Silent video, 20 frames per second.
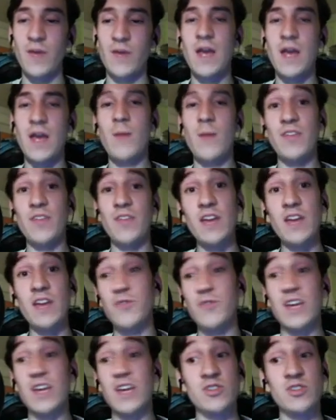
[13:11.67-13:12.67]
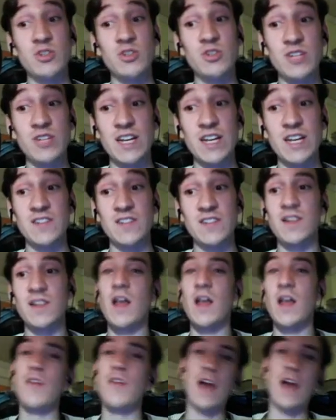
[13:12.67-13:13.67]
But thank you for the extra 2 tickets.
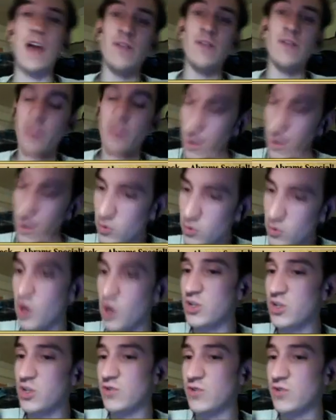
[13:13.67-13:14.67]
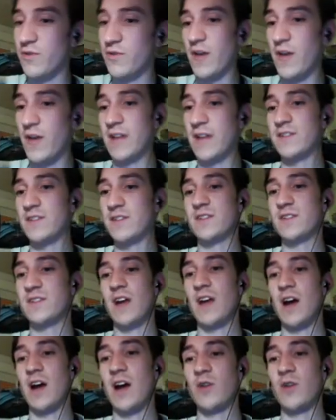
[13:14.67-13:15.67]
That'll go to events,
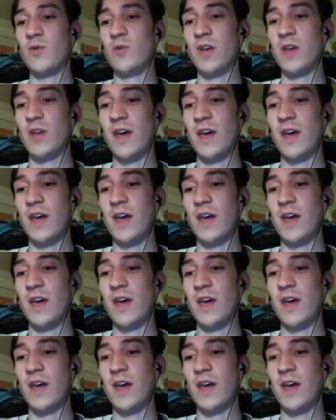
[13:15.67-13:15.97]
Kool-Aid.